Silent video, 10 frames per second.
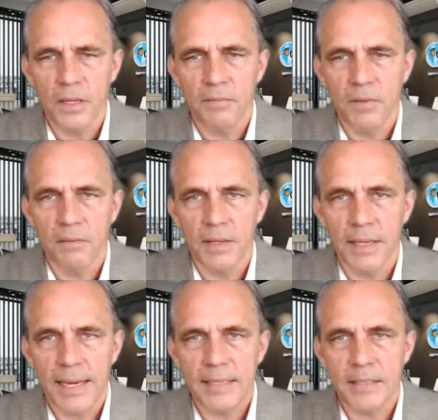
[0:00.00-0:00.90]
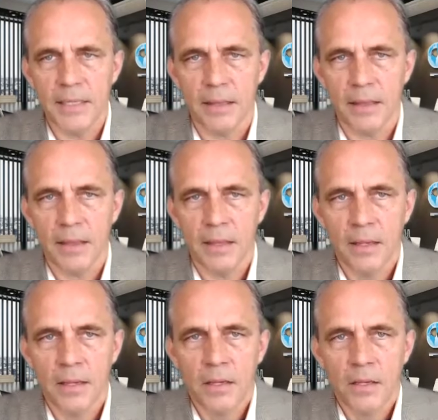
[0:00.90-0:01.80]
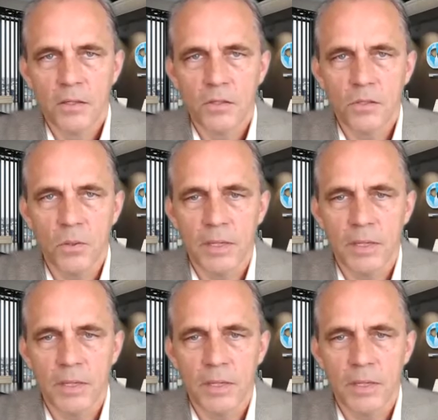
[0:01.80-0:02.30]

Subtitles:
evening of the 18th. So